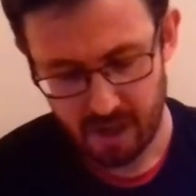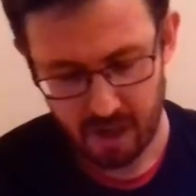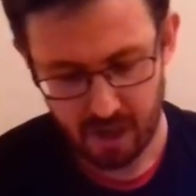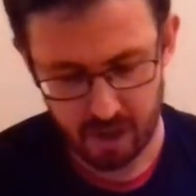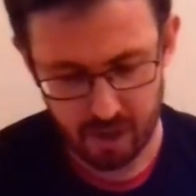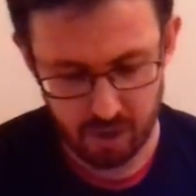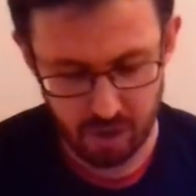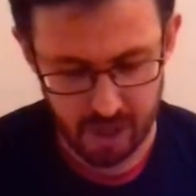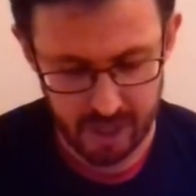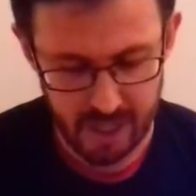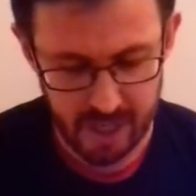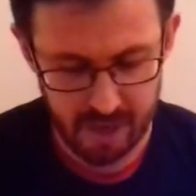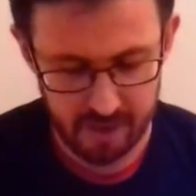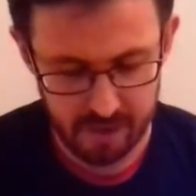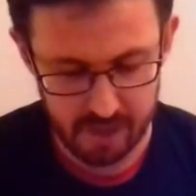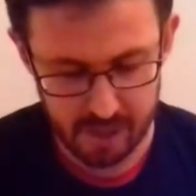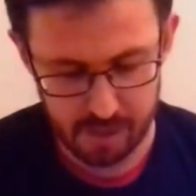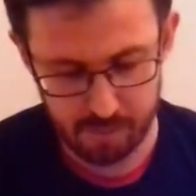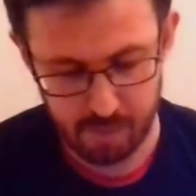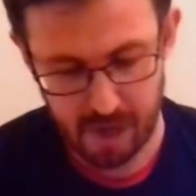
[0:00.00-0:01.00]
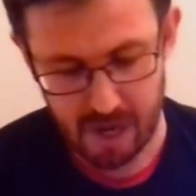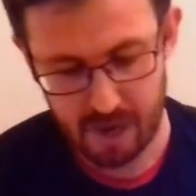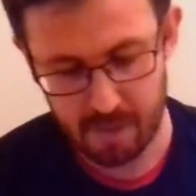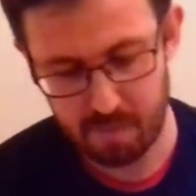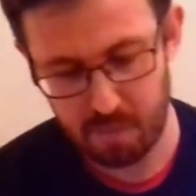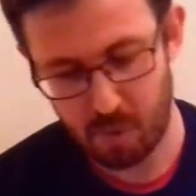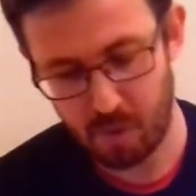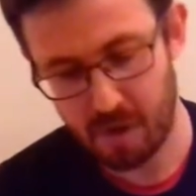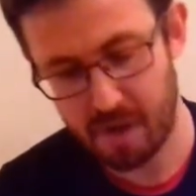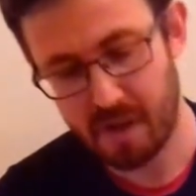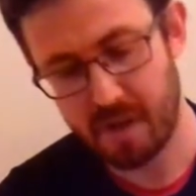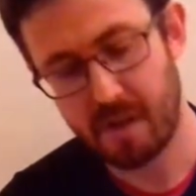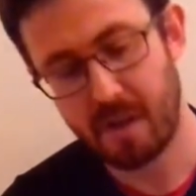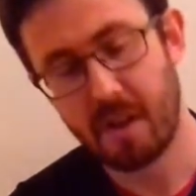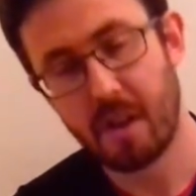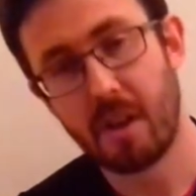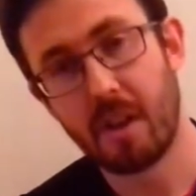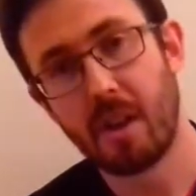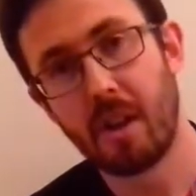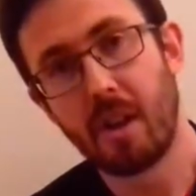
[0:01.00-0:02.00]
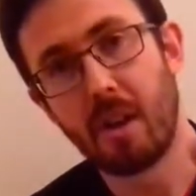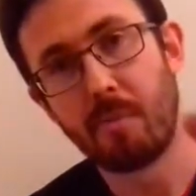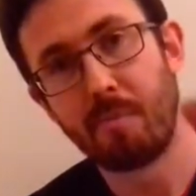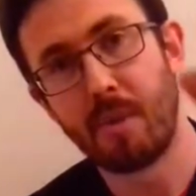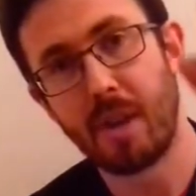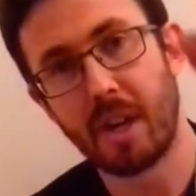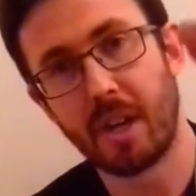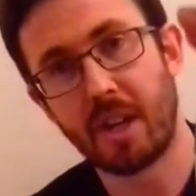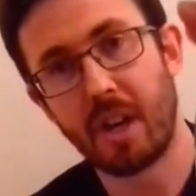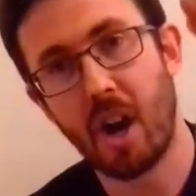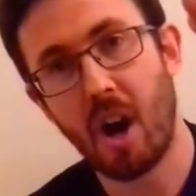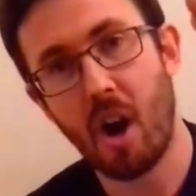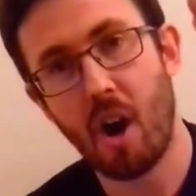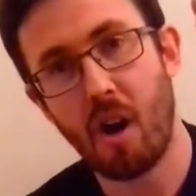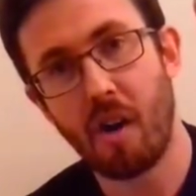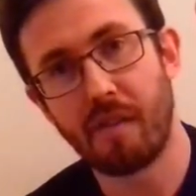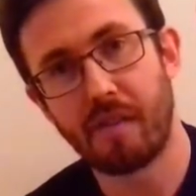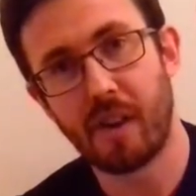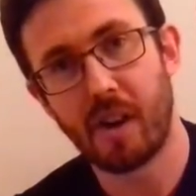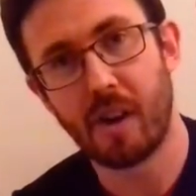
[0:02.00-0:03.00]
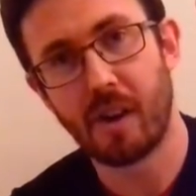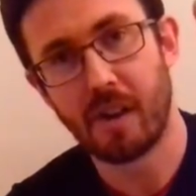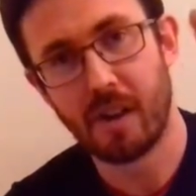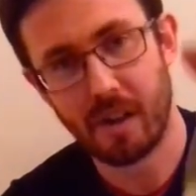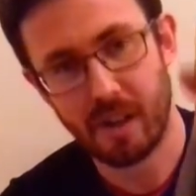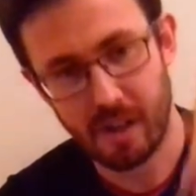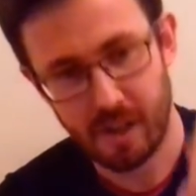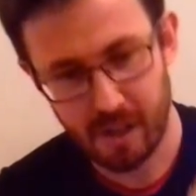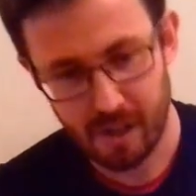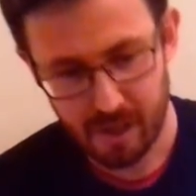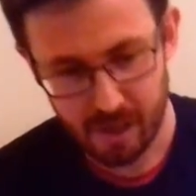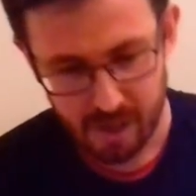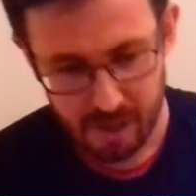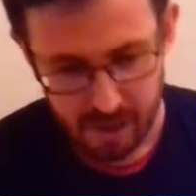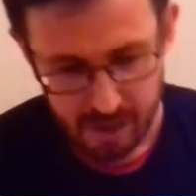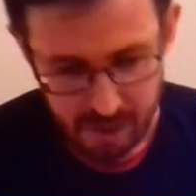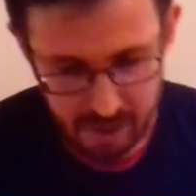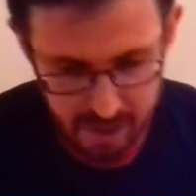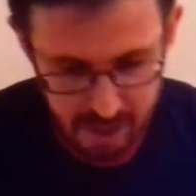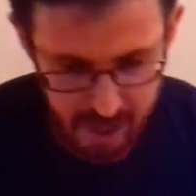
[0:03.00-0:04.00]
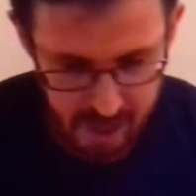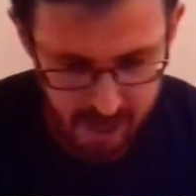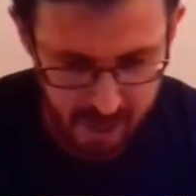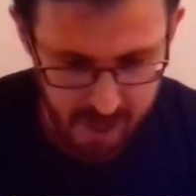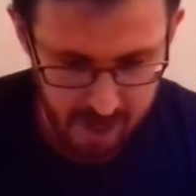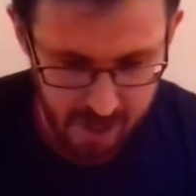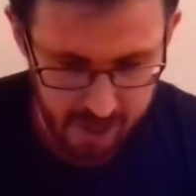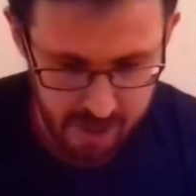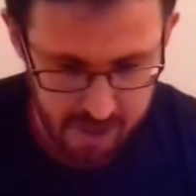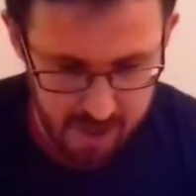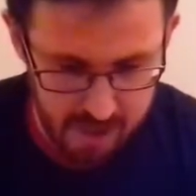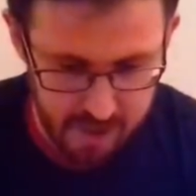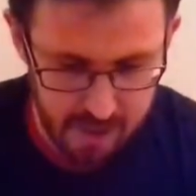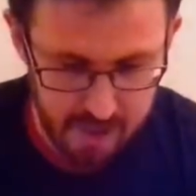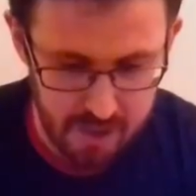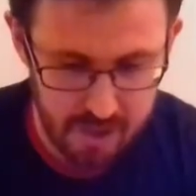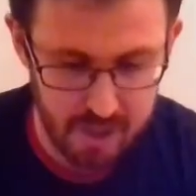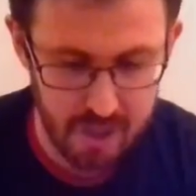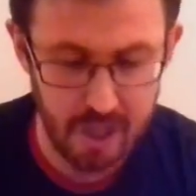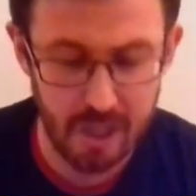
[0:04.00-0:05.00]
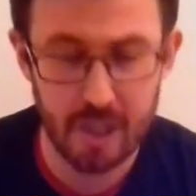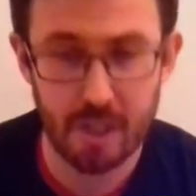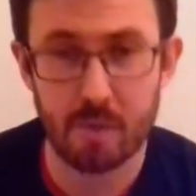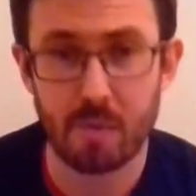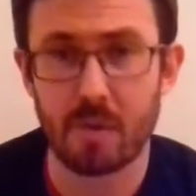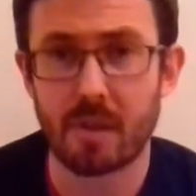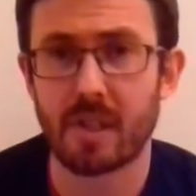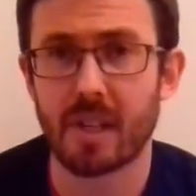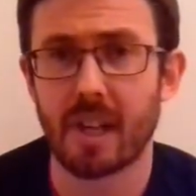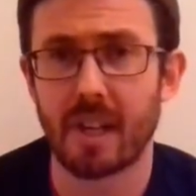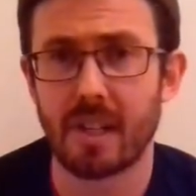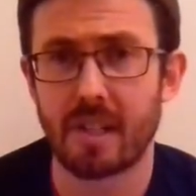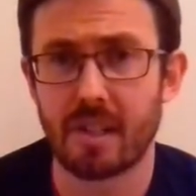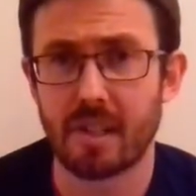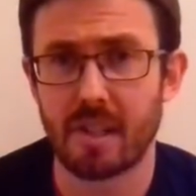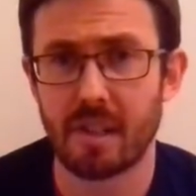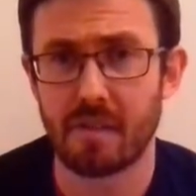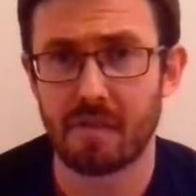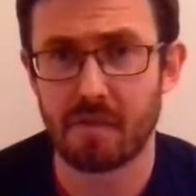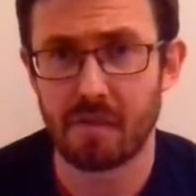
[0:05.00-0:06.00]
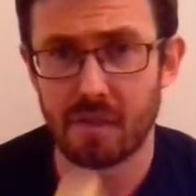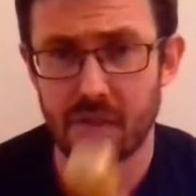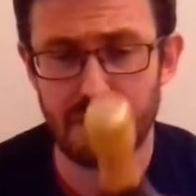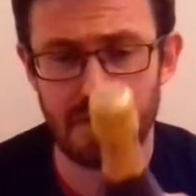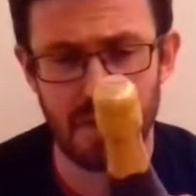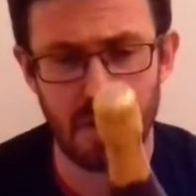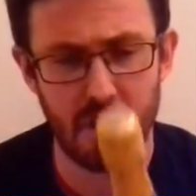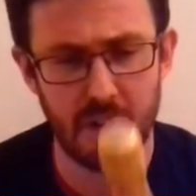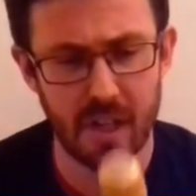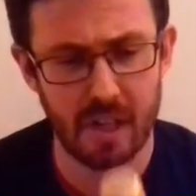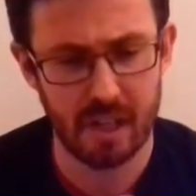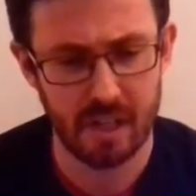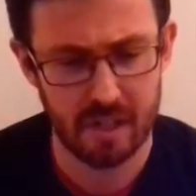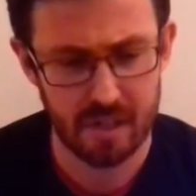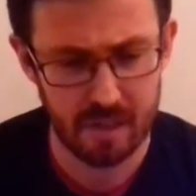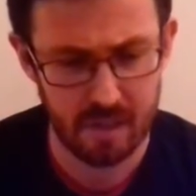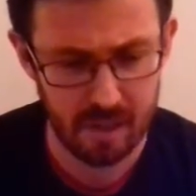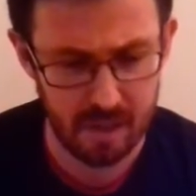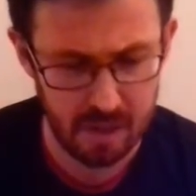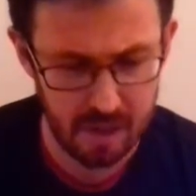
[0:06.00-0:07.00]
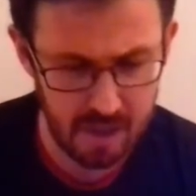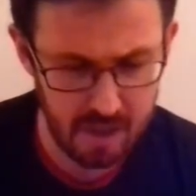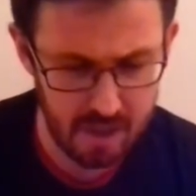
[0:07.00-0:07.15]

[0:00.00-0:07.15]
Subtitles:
I crack out this bad boy. Bit of Carver. Yeah, Sainsbury's Taste of Difference finest.